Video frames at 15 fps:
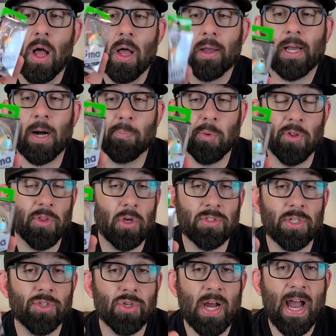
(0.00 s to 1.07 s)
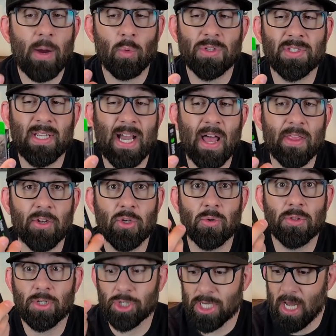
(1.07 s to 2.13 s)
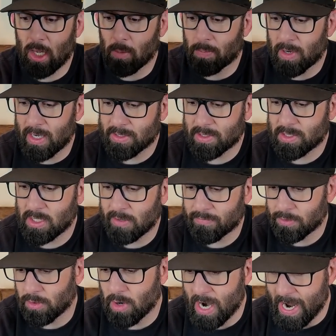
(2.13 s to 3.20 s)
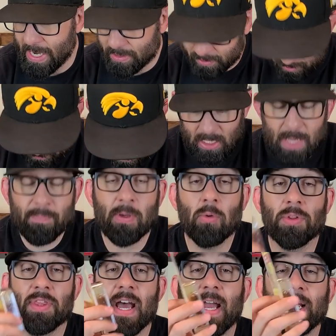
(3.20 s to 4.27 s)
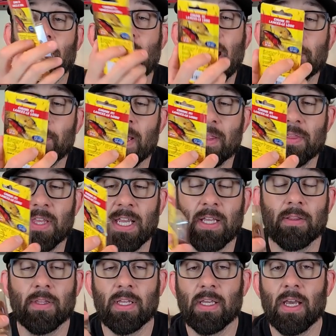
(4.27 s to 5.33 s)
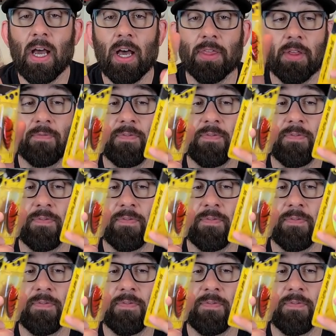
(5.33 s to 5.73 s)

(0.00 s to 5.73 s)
couple of those to try. We'll see how they do in the shallow ponds and stuff with grass. Keeping with that crankbait theme, the, uh, the